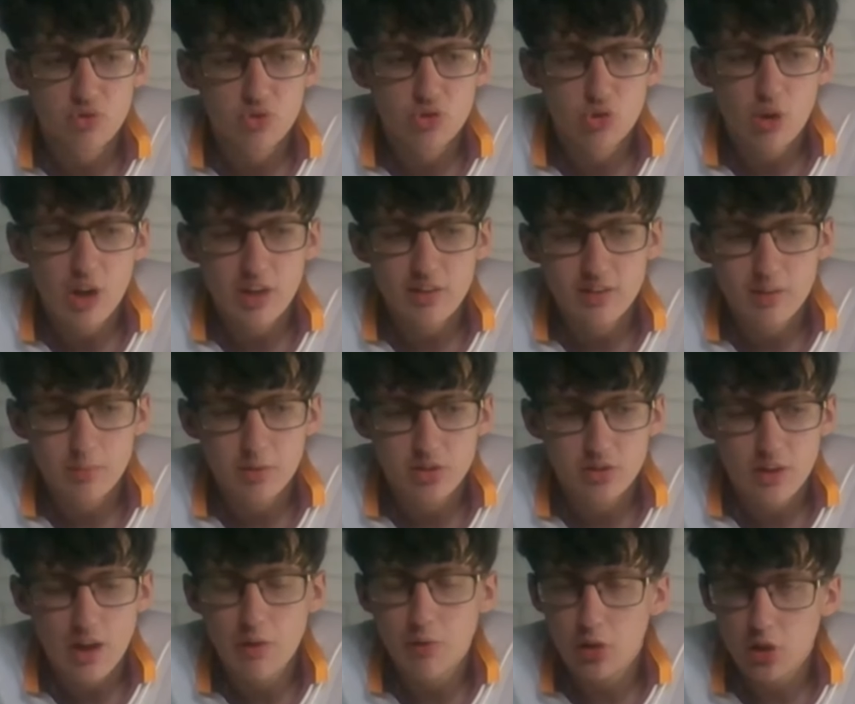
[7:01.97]
quite similar
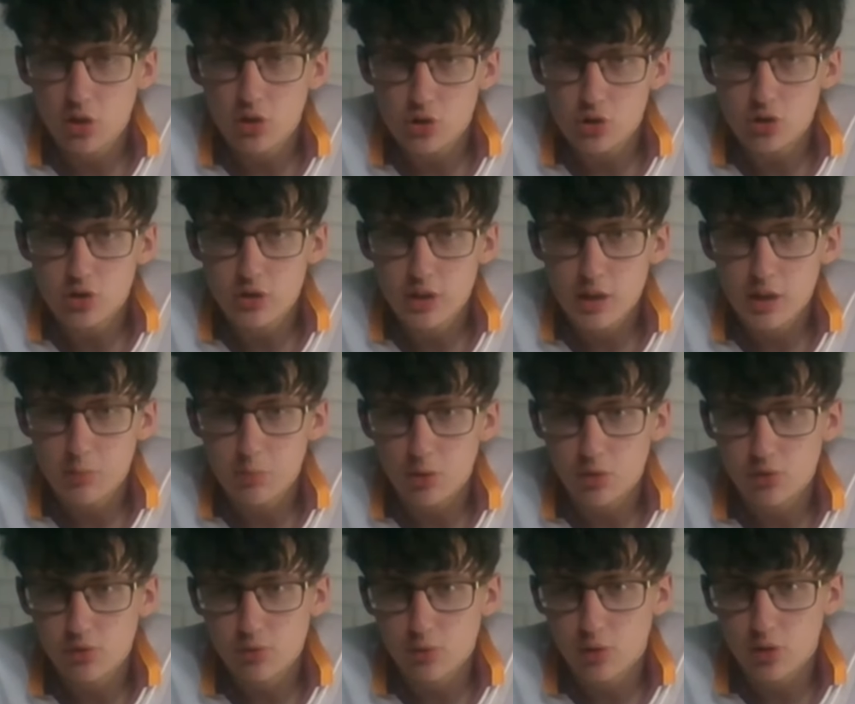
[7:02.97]
to how Ayogoke
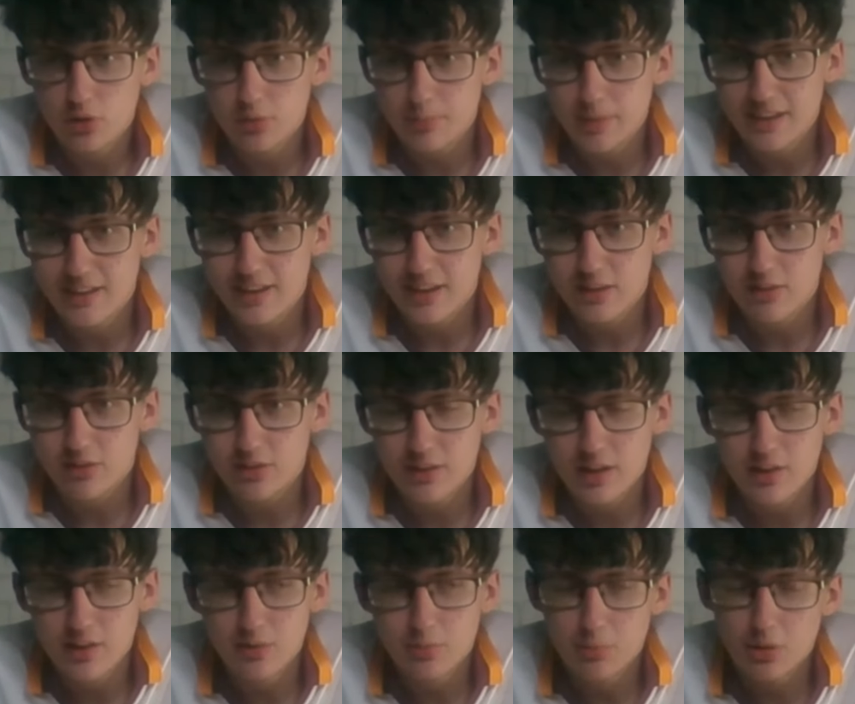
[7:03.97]
was towards the back end of the
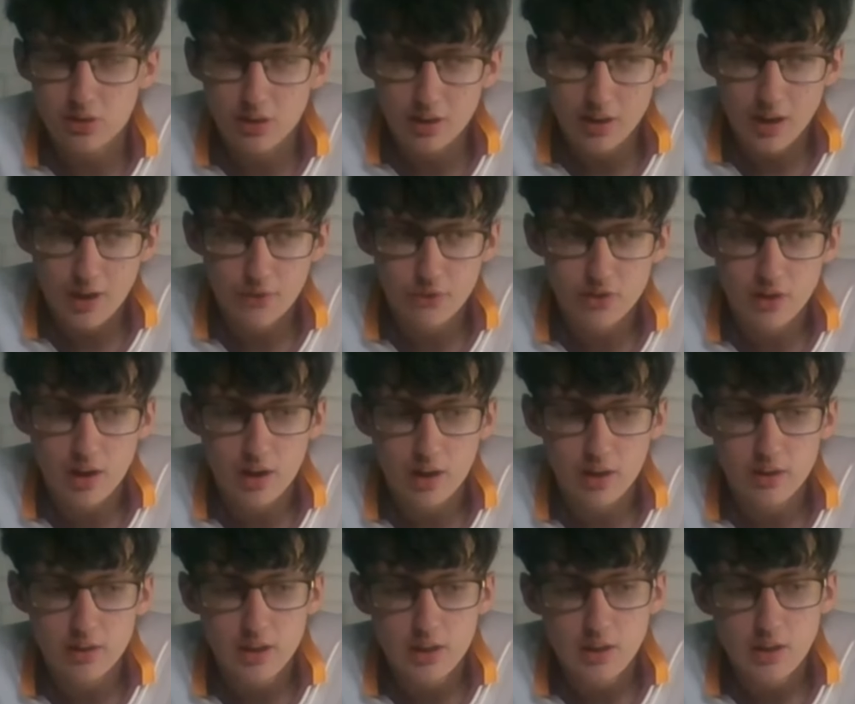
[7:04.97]
season, but on the left
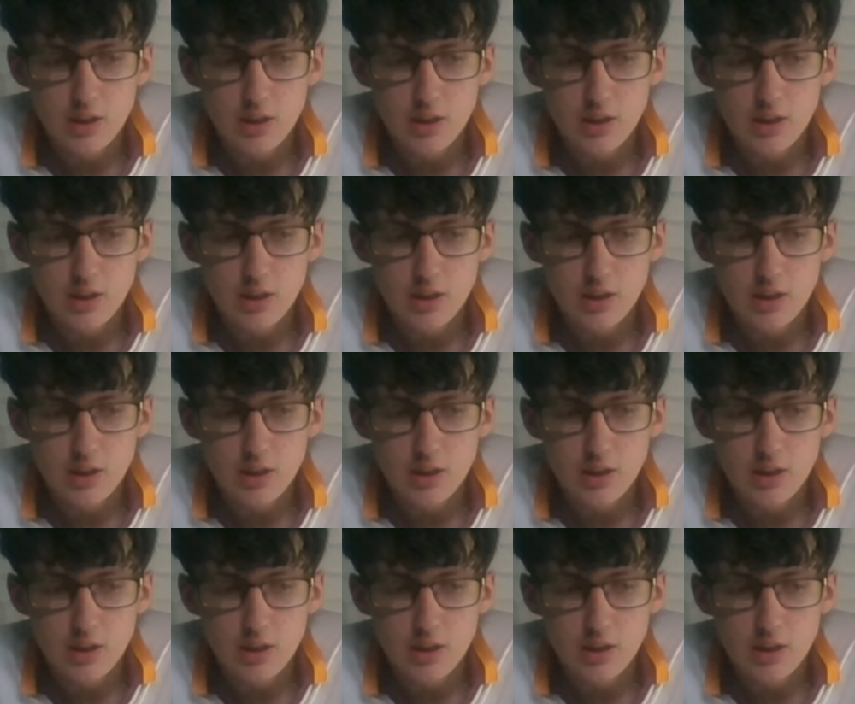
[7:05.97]
side.